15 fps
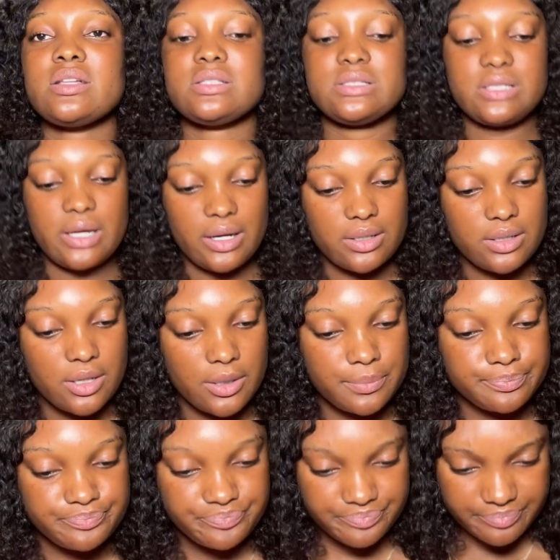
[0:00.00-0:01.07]
Then
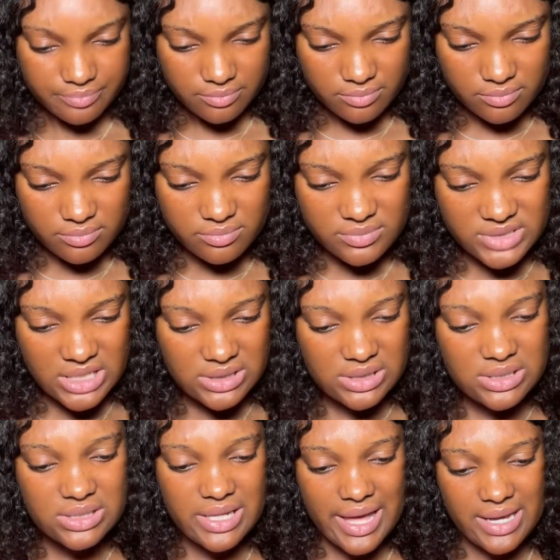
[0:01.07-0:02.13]
the
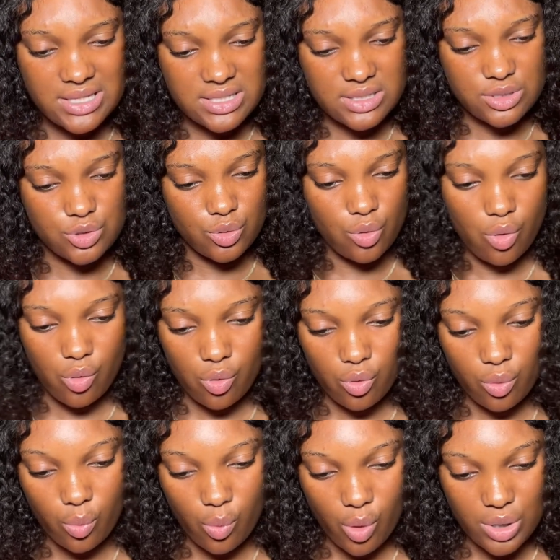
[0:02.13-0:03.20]
next to
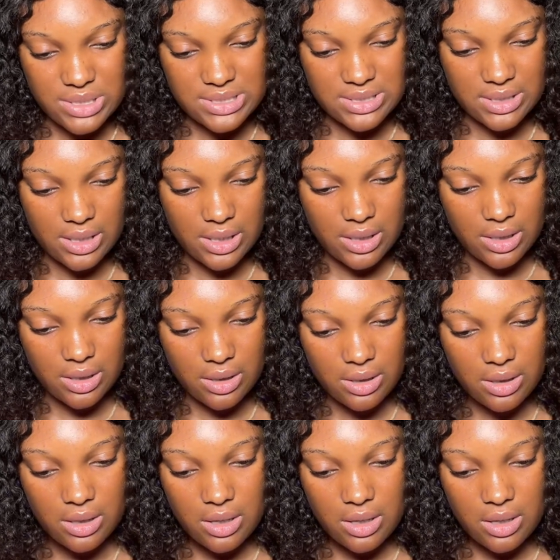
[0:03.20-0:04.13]
go was the